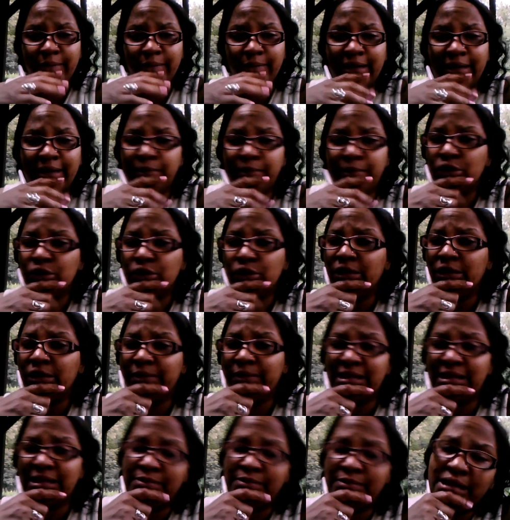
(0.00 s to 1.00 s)
about. I'm talking
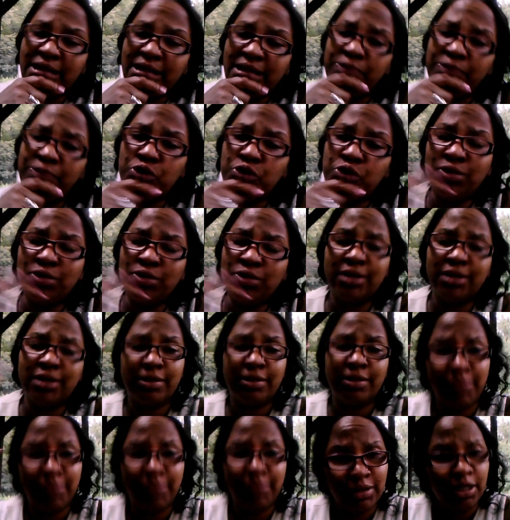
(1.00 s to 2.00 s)
about sometimes you need
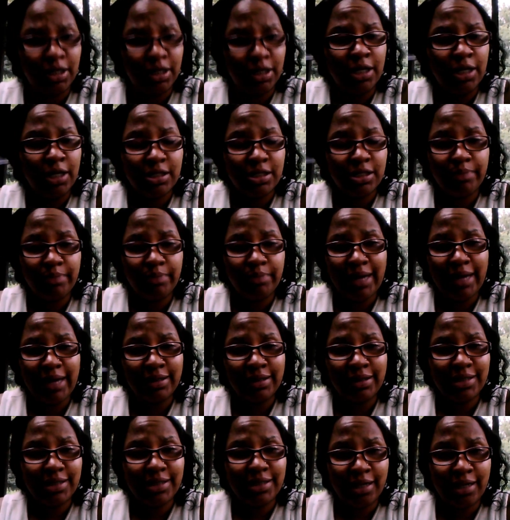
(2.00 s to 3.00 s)
something to
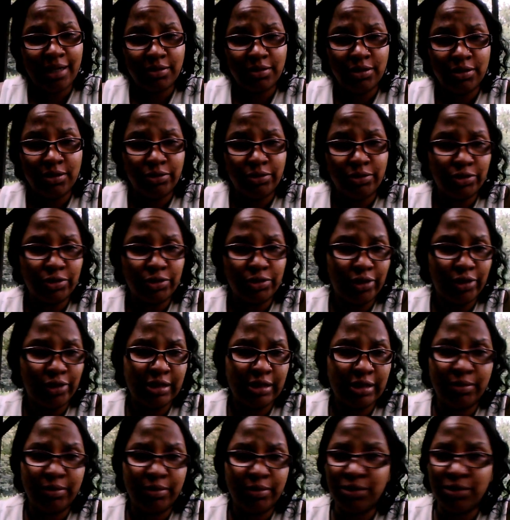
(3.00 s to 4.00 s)
balance out the
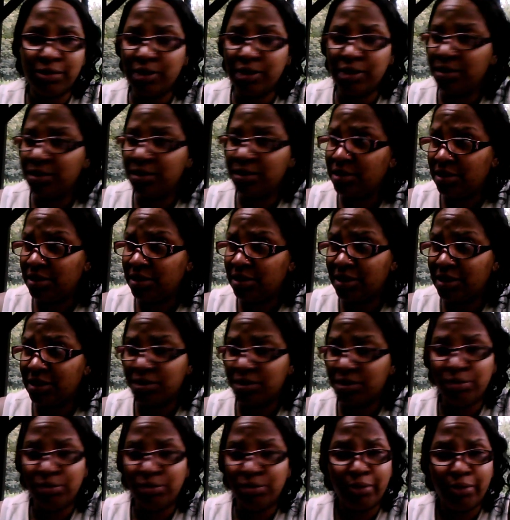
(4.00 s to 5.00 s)
neurotransmitters and things
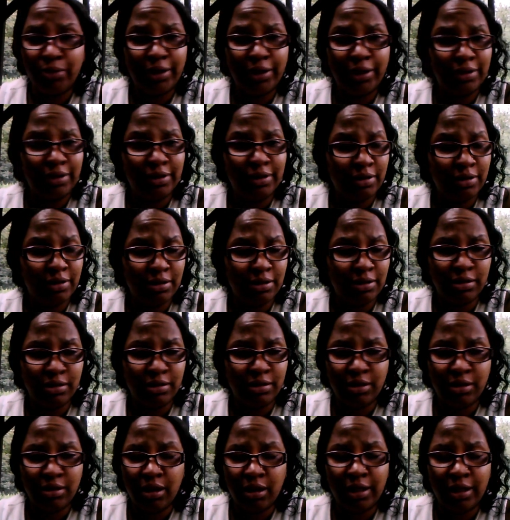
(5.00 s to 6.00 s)
in your brain,
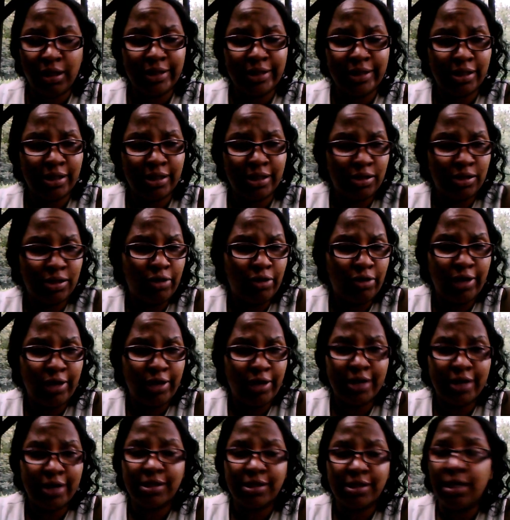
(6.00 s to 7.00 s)
the
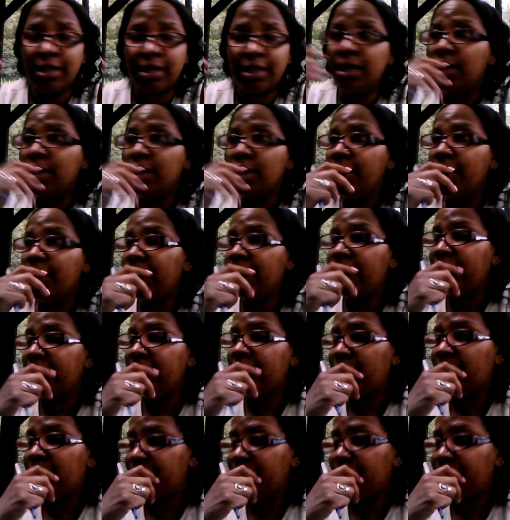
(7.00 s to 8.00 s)
SSRIs.
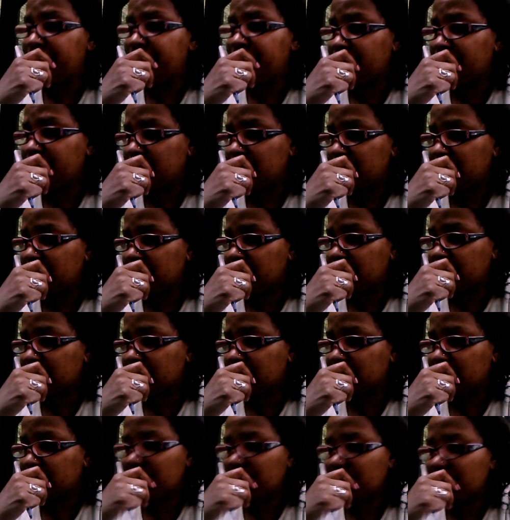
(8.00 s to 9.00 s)
I'm
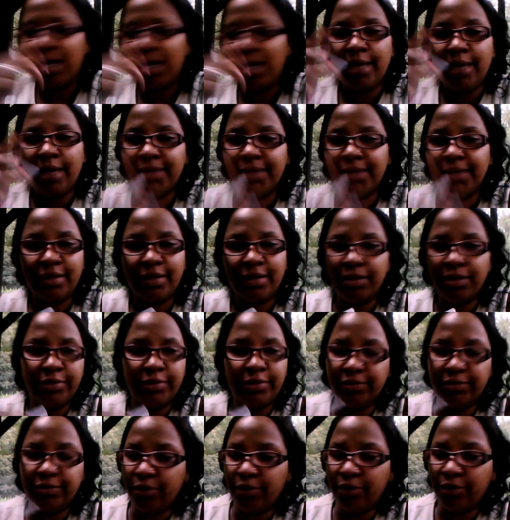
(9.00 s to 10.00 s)
not going to go
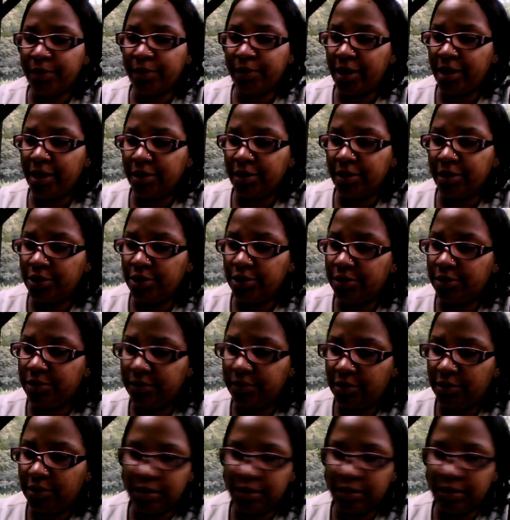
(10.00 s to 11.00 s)
into pharmacology.
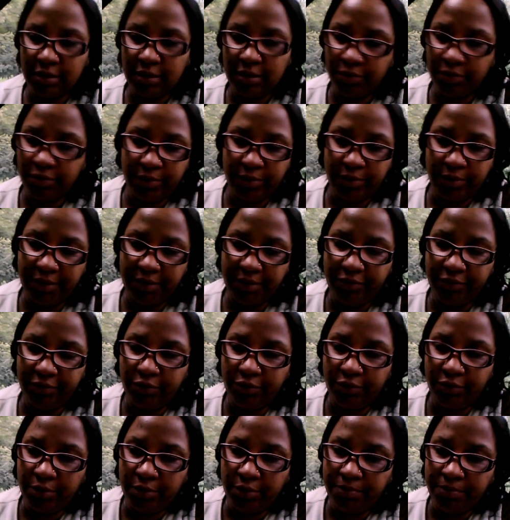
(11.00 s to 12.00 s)
That's not what I'm here
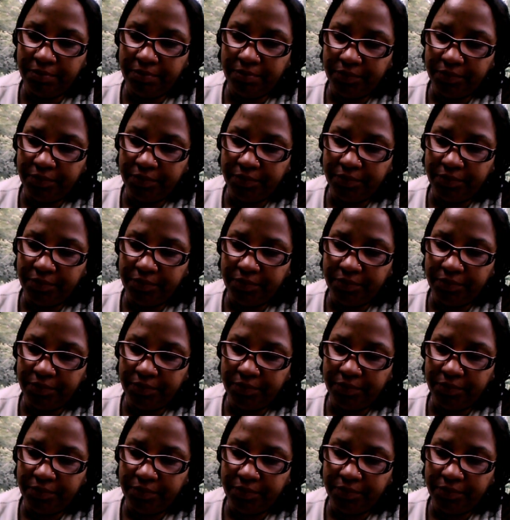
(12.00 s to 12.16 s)
for.